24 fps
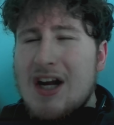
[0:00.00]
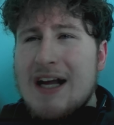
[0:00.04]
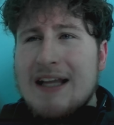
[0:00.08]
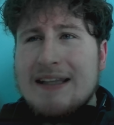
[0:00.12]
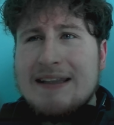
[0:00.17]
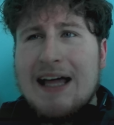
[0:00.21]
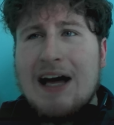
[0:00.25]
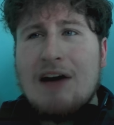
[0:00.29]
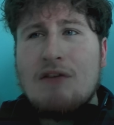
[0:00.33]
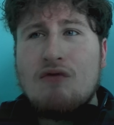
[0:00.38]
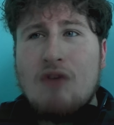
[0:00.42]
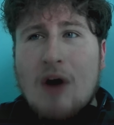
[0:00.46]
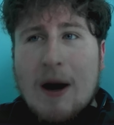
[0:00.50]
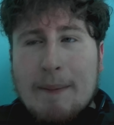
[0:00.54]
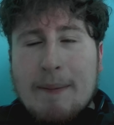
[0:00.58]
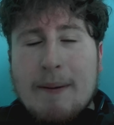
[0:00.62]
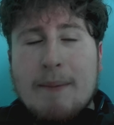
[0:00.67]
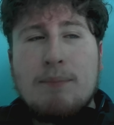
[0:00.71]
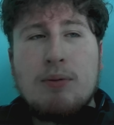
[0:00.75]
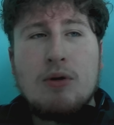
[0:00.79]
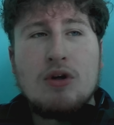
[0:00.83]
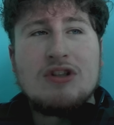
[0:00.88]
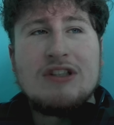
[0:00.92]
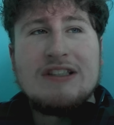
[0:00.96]
That
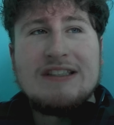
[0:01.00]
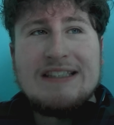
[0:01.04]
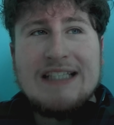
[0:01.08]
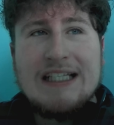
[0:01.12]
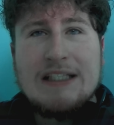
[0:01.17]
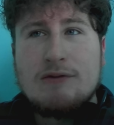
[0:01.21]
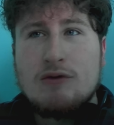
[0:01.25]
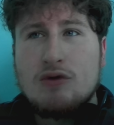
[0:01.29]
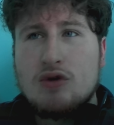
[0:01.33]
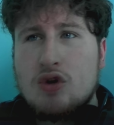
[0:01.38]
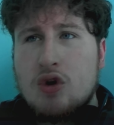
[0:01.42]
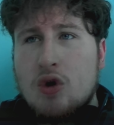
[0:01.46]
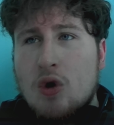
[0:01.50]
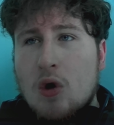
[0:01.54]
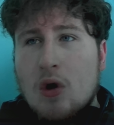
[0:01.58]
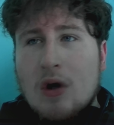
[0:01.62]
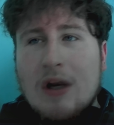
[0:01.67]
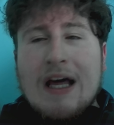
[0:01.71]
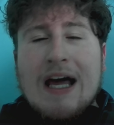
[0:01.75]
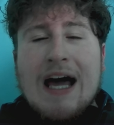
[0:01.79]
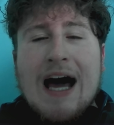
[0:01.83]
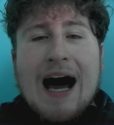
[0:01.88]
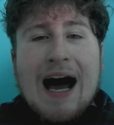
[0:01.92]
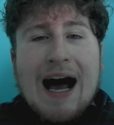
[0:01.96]
rapid plus at 6 foot tall,
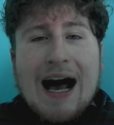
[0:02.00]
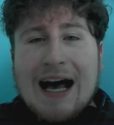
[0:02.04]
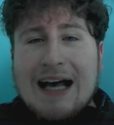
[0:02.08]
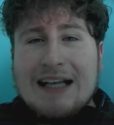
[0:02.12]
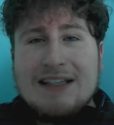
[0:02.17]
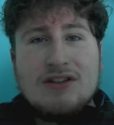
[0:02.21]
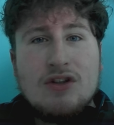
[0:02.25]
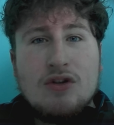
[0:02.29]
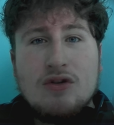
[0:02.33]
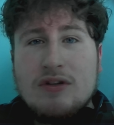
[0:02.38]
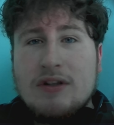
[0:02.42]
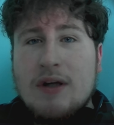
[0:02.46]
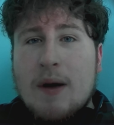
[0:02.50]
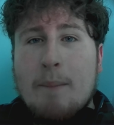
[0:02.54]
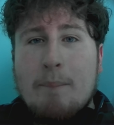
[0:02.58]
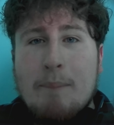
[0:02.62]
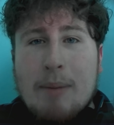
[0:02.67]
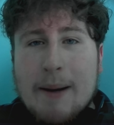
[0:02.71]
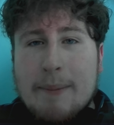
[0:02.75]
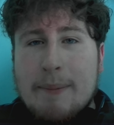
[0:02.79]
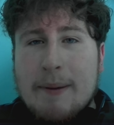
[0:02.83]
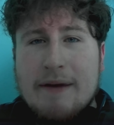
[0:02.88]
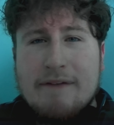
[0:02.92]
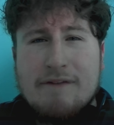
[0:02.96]
as using
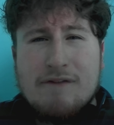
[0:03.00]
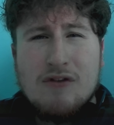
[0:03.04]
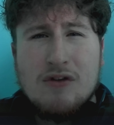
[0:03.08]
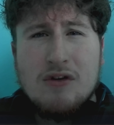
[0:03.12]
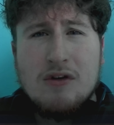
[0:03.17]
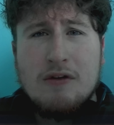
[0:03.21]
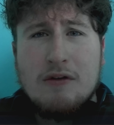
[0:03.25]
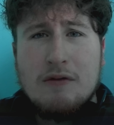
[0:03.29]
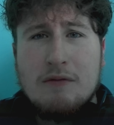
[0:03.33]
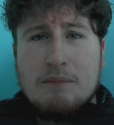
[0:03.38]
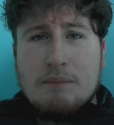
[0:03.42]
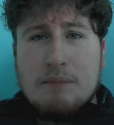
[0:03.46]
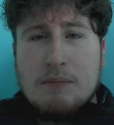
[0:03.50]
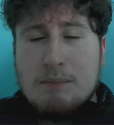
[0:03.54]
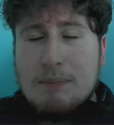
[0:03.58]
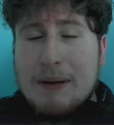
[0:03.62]
Mbappe for